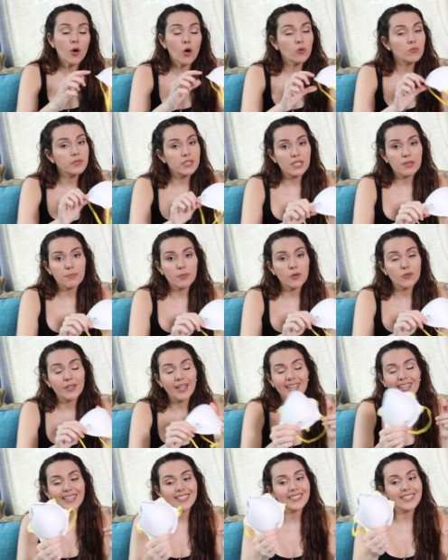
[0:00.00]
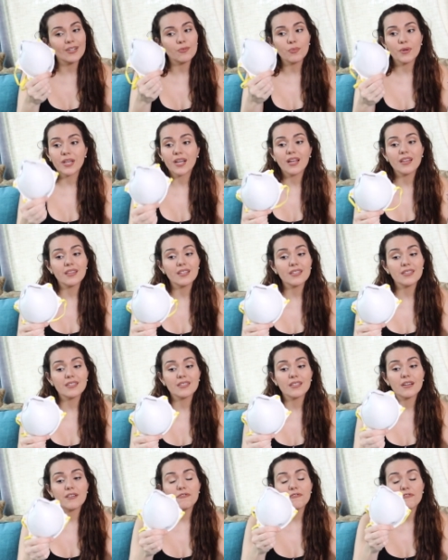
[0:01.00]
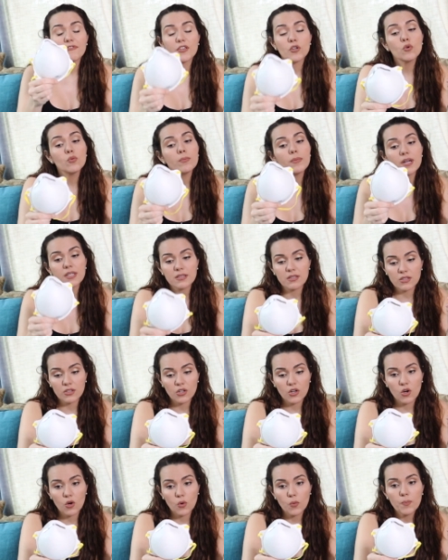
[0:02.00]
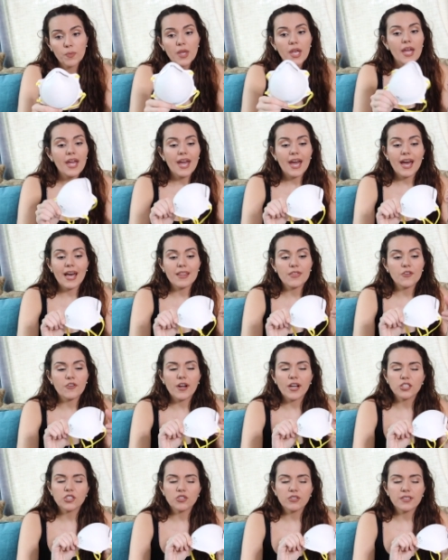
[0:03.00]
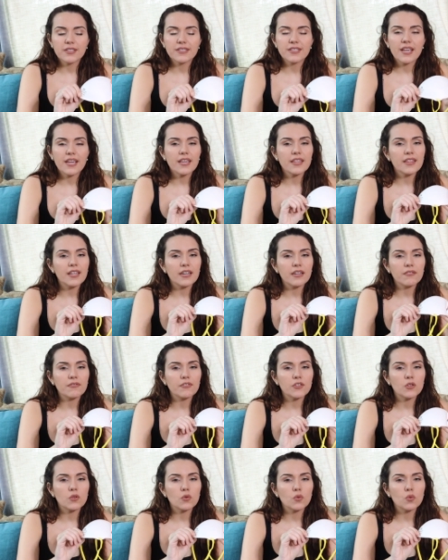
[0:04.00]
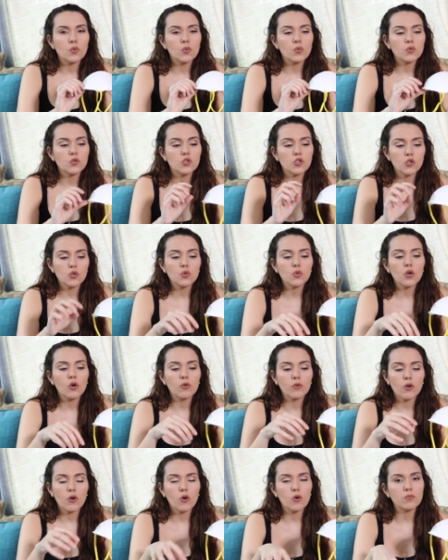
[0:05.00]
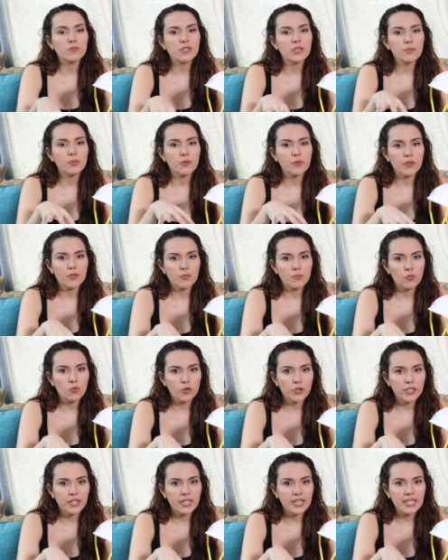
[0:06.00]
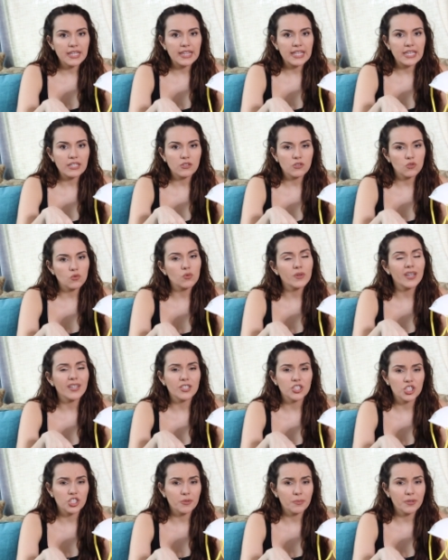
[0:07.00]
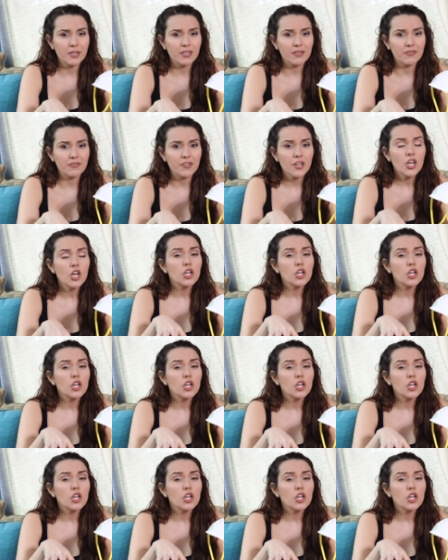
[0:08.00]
Home Depot. Like I said, we got this a few months ago, and they're actually saying that if you do go to Home Depot in the morning, they do get a shipment of